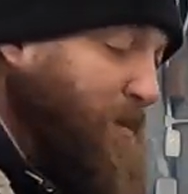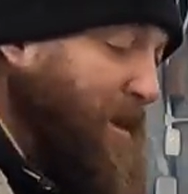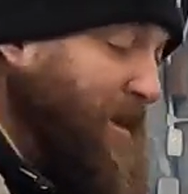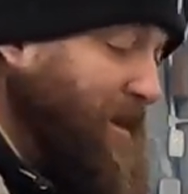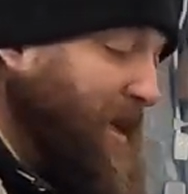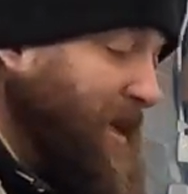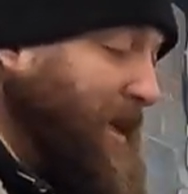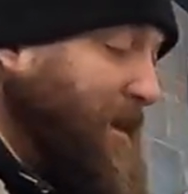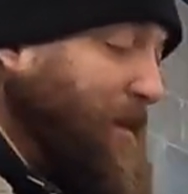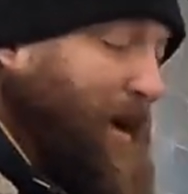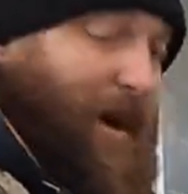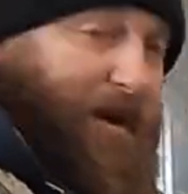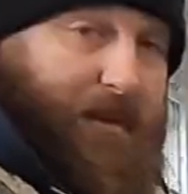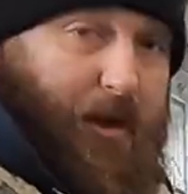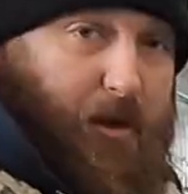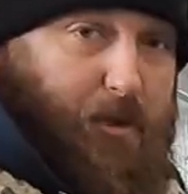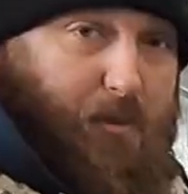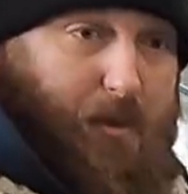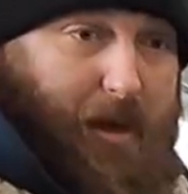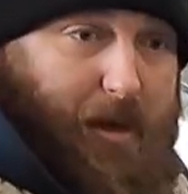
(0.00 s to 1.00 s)
a big deal about
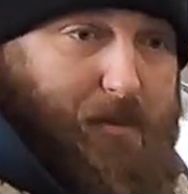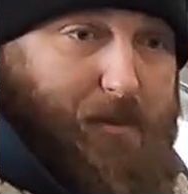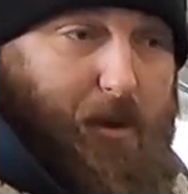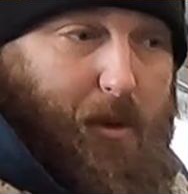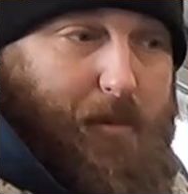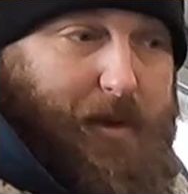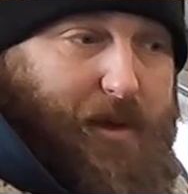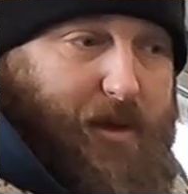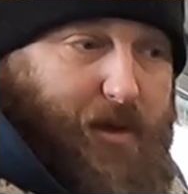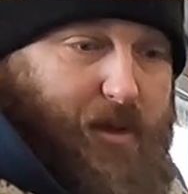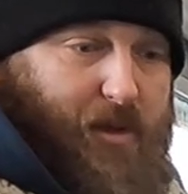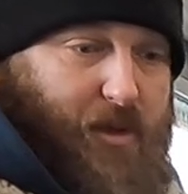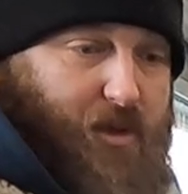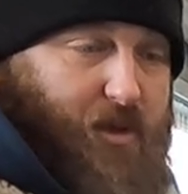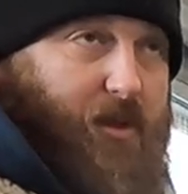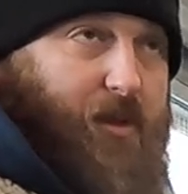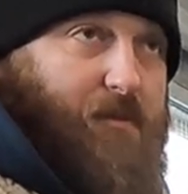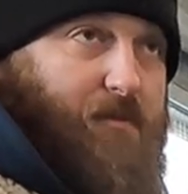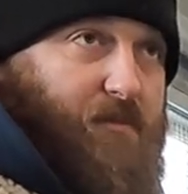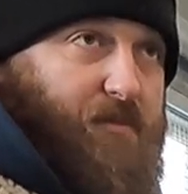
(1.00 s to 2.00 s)
those people,
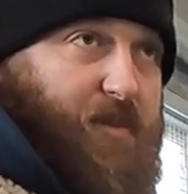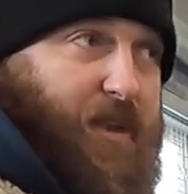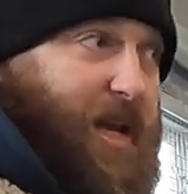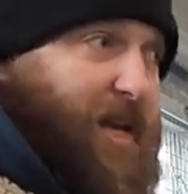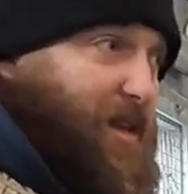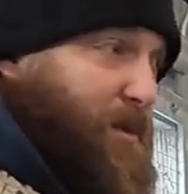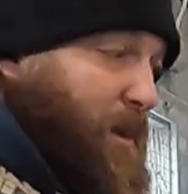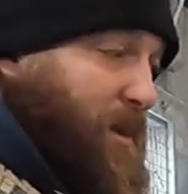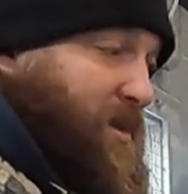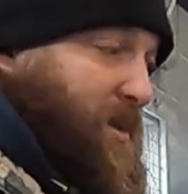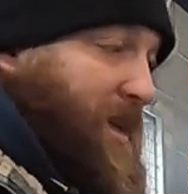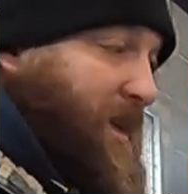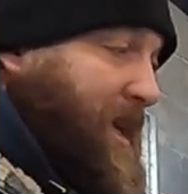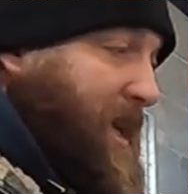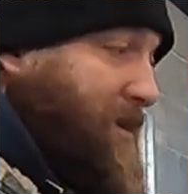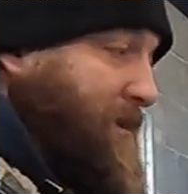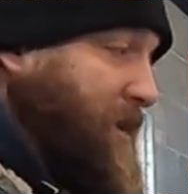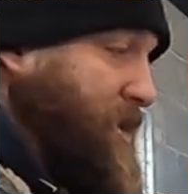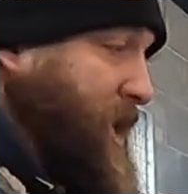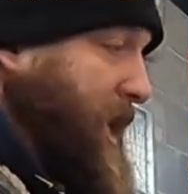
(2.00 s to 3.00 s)
because they're the ones that
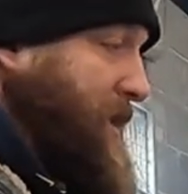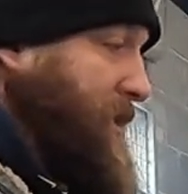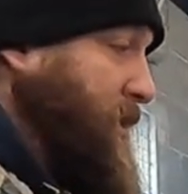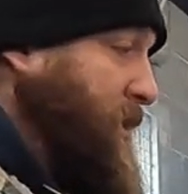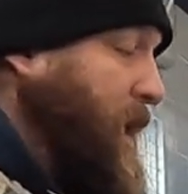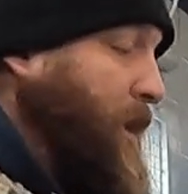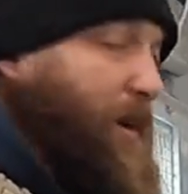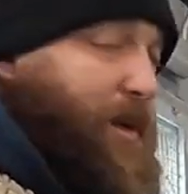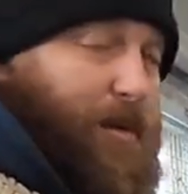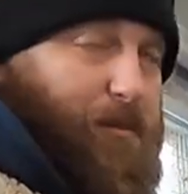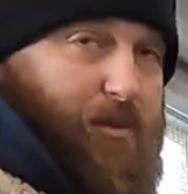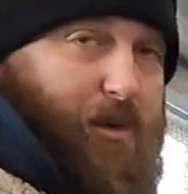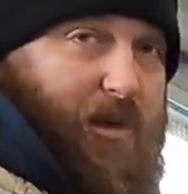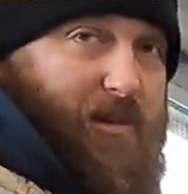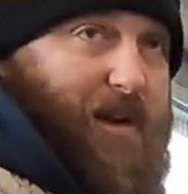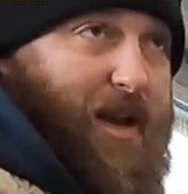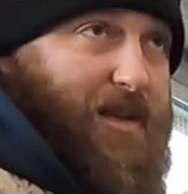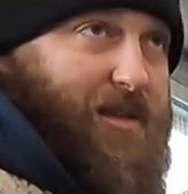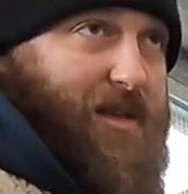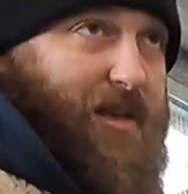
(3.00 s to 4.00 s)
keep the channel going and
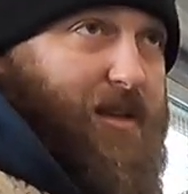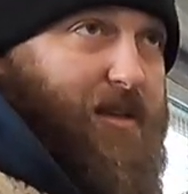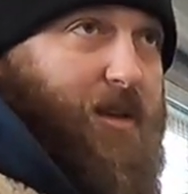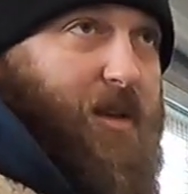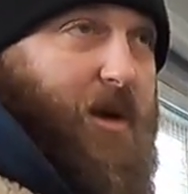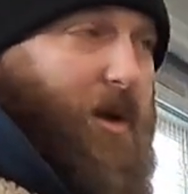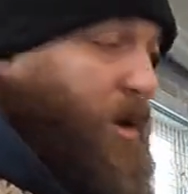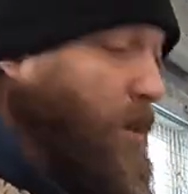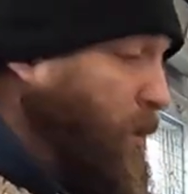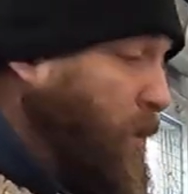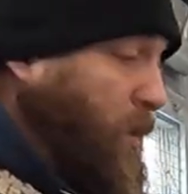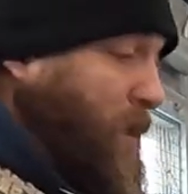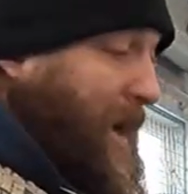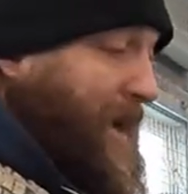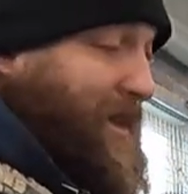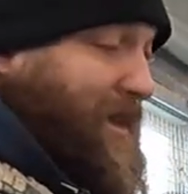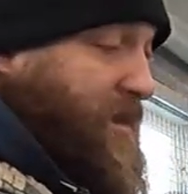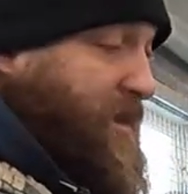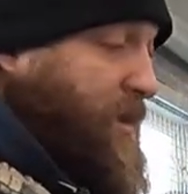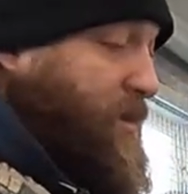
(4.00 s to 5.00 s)
progressing
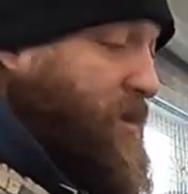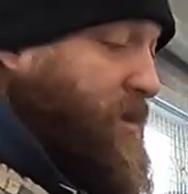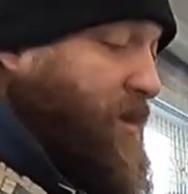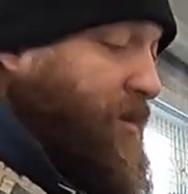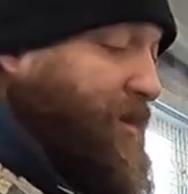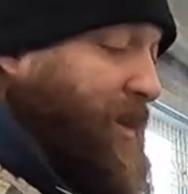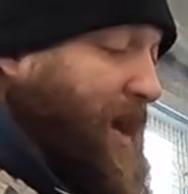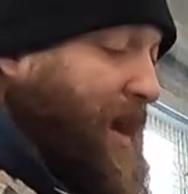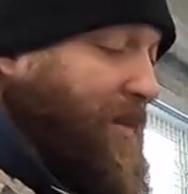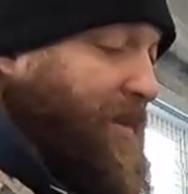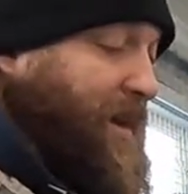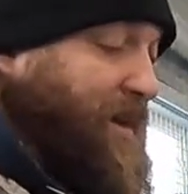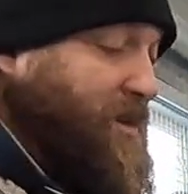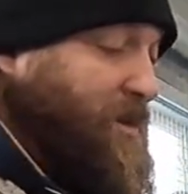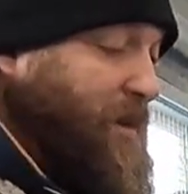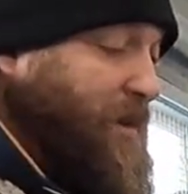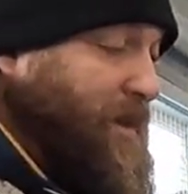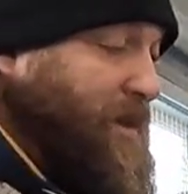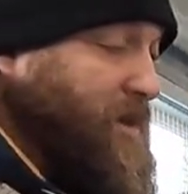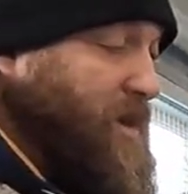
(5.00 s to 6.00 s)
while I do stuff like this.
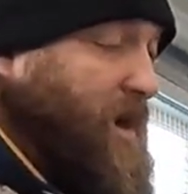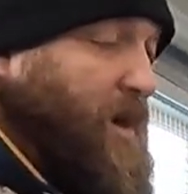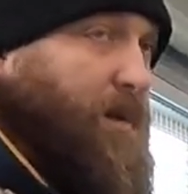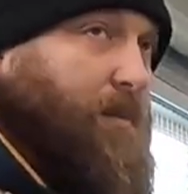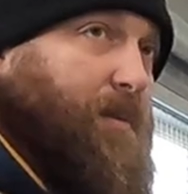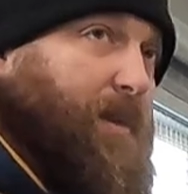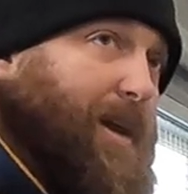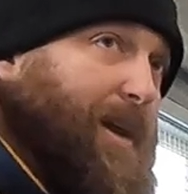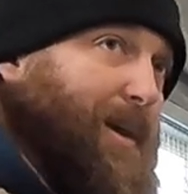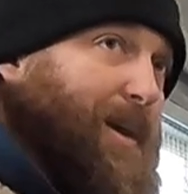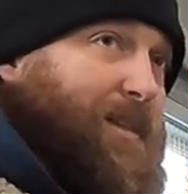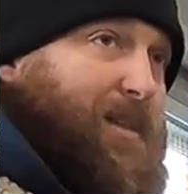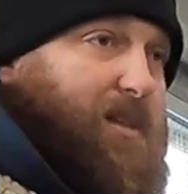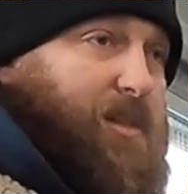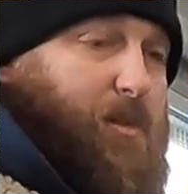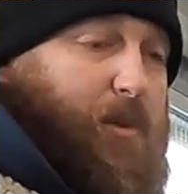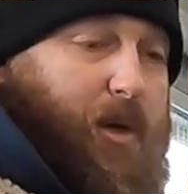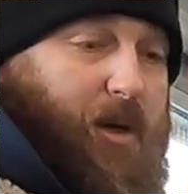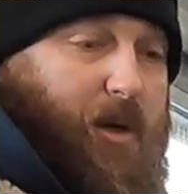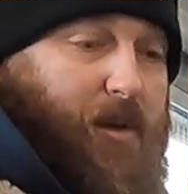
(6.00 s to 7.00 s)
So it's not, I need
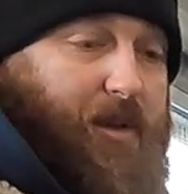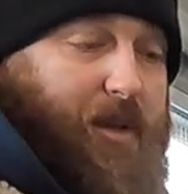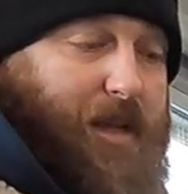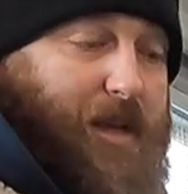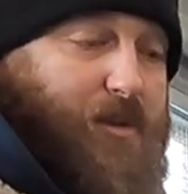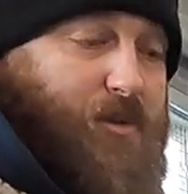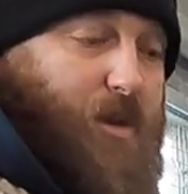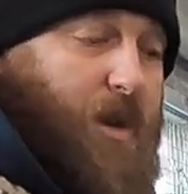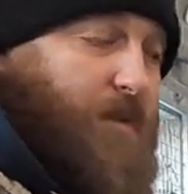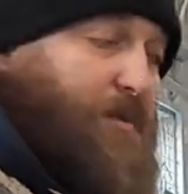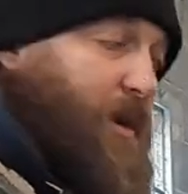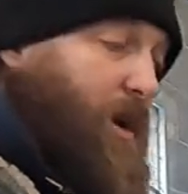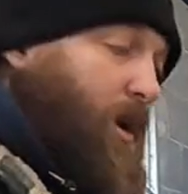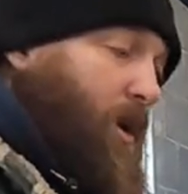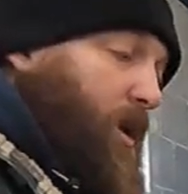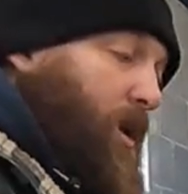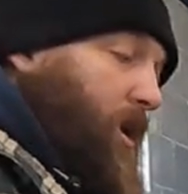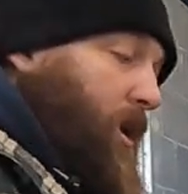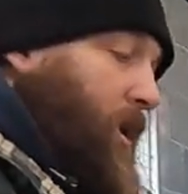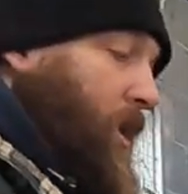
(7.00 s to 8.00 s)
to work on the Land Rover
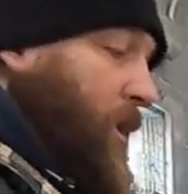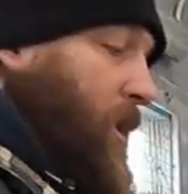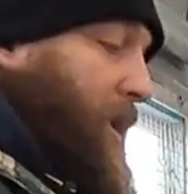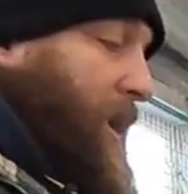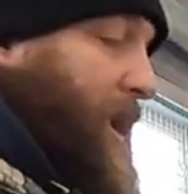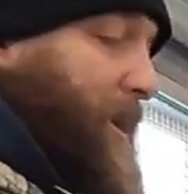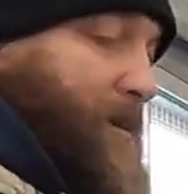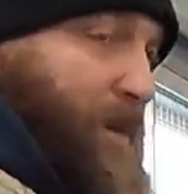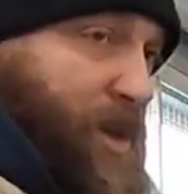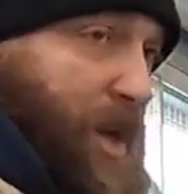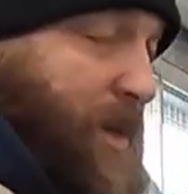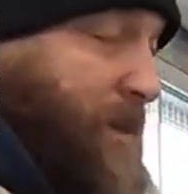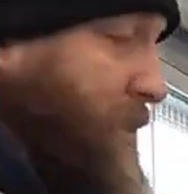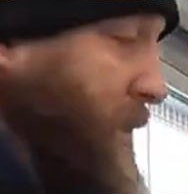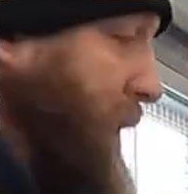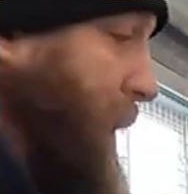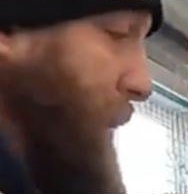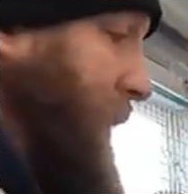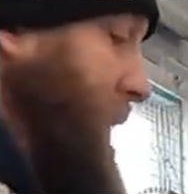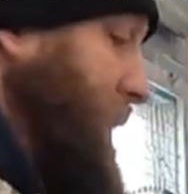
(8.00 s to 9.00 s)
or keep the
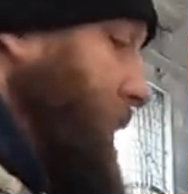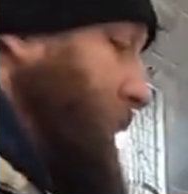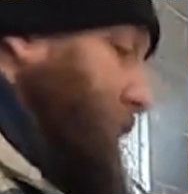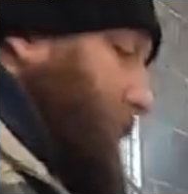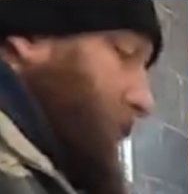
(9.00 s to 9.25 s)
channel going.